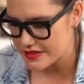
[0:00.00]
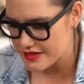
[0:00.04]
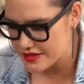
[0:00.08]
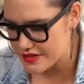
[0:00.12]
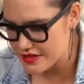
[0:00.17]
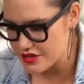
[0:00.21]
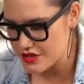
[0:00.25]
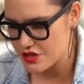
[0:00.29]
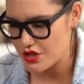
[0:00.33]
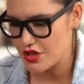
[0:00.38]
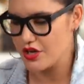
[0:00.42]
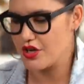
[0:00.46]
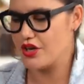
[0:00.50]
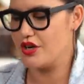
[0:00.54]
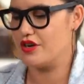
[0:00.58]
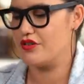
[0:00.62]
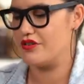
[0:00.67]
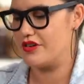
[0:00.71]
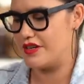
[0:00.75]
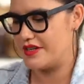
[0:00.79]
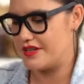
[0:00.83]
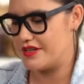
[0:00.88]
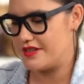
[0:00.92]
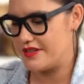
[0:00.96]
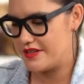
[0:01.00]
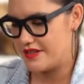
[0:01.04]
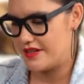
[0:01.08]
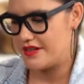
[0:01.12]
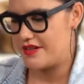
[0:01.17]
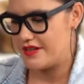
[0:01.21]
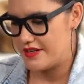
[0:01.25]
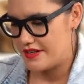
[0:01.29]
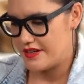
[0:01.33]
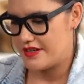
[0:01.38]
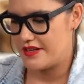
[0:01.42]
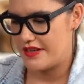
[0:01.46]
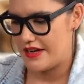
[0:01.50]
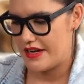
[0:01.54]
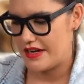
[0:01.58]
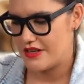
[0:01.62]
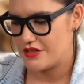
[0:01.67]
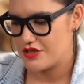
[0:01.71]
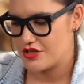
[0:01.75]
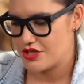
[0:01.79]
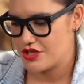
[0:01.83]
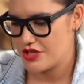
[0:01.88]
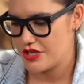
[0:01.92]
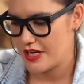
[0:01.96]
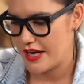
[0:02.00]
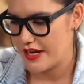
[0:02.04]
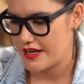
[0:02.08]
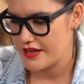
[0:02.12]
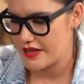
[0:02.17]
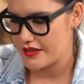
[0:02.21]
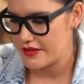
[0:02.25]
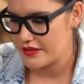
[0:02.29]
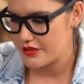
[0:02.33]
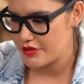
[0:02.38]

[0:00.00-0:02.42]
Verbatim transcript: stir and, and shake a